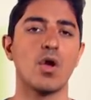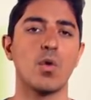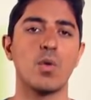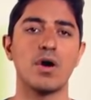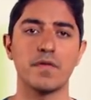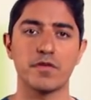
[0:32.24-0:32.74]

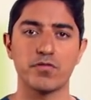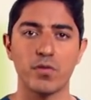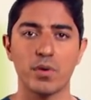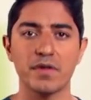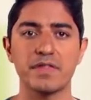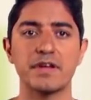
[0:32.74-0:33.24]
Well, the
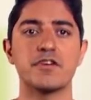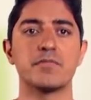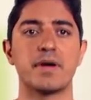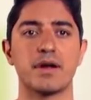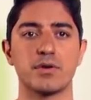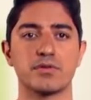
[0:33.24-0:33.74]
fourth year of
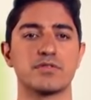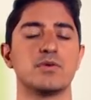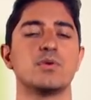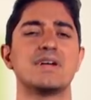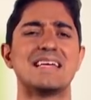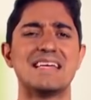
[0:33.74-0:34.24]
medical
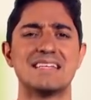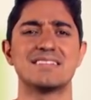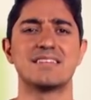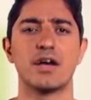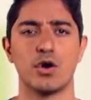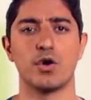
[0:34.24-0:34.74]
school is
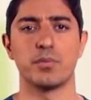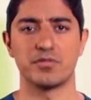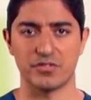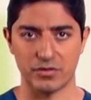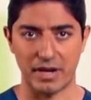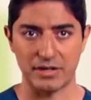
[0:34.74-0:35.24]
the home
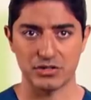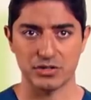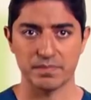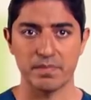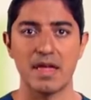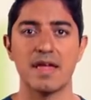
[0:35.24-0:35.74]
stretch.
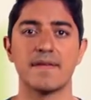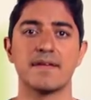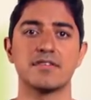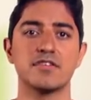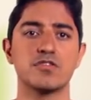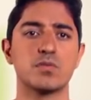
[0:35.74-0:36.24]

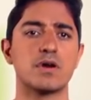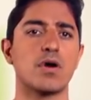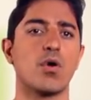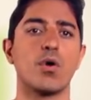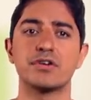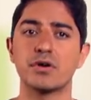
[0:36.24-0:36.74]
This is where
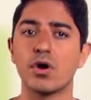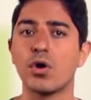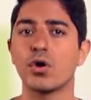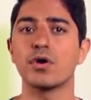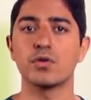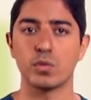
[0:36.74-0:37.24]
all your
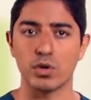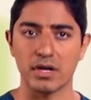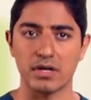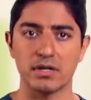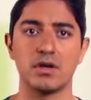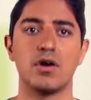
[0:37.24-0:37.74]
hard
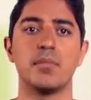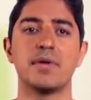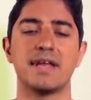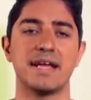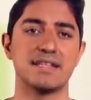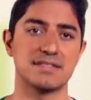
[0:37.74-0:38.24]
work
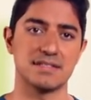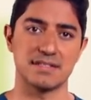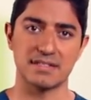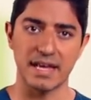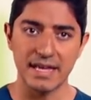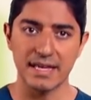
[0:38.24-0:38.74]
culminates into
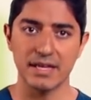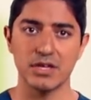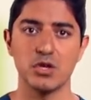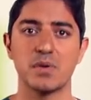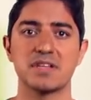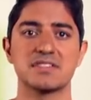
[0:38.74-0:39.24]
taking
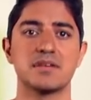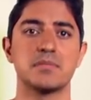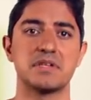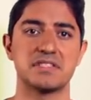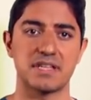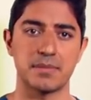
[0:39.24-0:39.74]

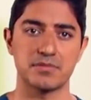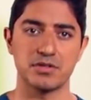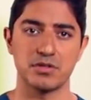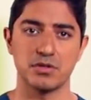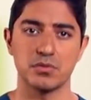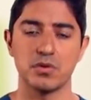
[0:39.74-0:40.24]
USMLE Step
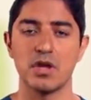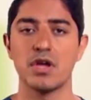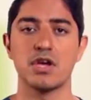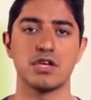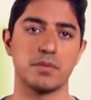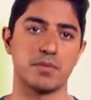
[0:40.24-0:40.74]
2,
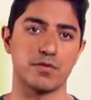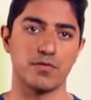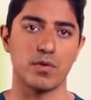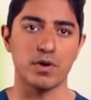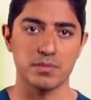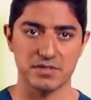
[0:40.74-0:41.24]
you
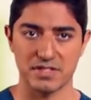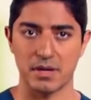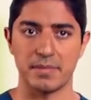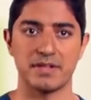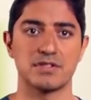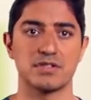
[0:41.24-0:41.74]
perform
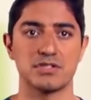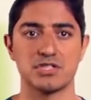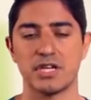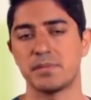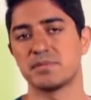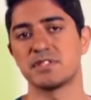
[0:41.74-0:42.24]

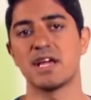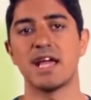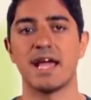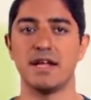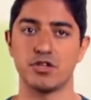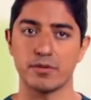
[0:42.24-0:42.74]
sub-internships,
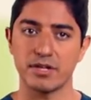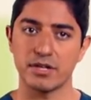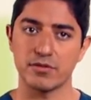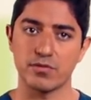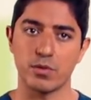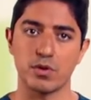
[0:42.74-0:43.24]
and during your
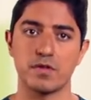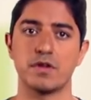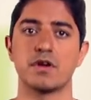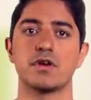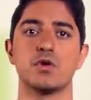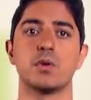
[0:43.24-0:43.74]
fourth
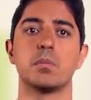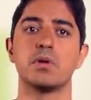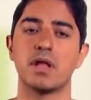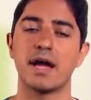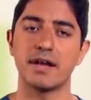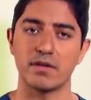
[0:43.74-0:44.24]
year, you
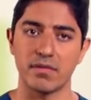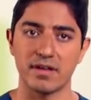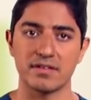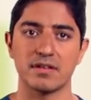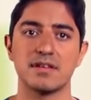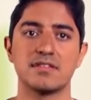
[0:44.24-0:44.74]
apply to
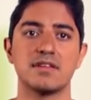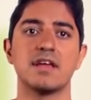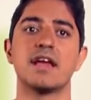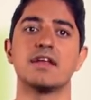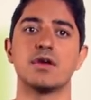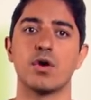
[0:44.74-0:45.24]
residency
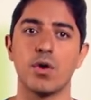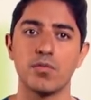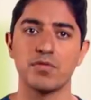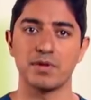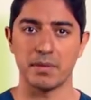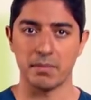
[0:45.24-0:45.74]
and you hopefully